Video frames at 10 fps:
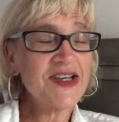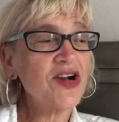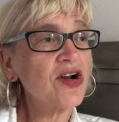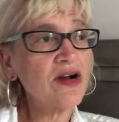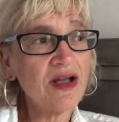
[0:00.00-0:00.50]

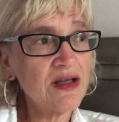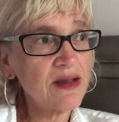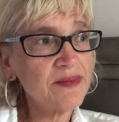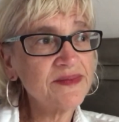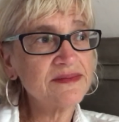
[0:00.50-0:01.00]
they're
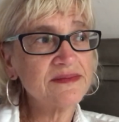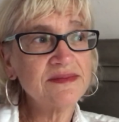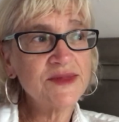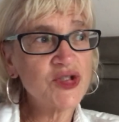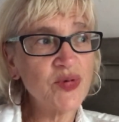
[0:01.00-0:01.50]
um,
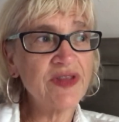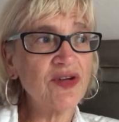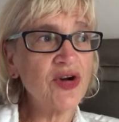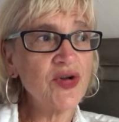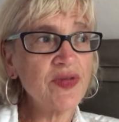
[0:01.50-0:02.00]
doing
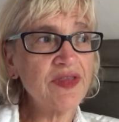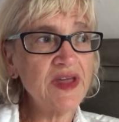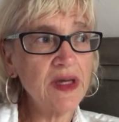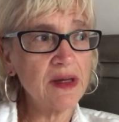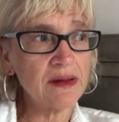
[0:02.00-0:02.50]
their own
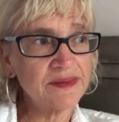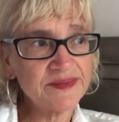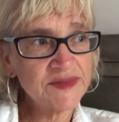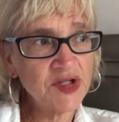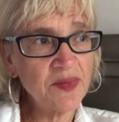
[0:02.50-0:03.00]
thing.
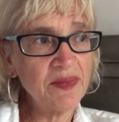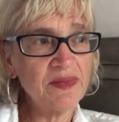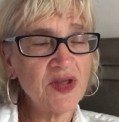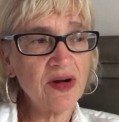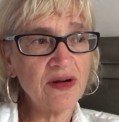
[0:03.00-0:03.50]
They're,
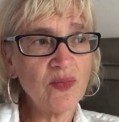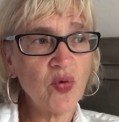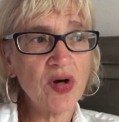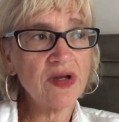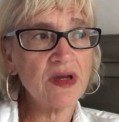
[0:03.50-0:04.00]
they're
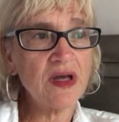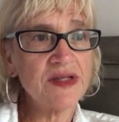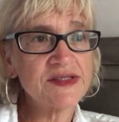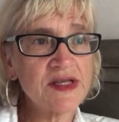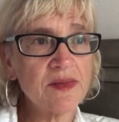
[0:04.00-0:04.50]
working
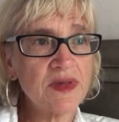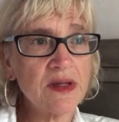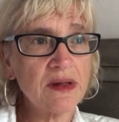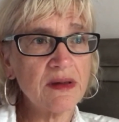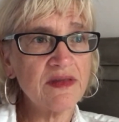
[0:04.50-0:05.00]
on
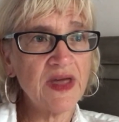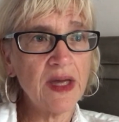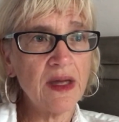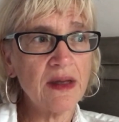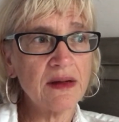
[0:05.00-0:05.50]
something
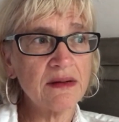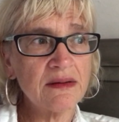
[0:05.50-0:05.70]
that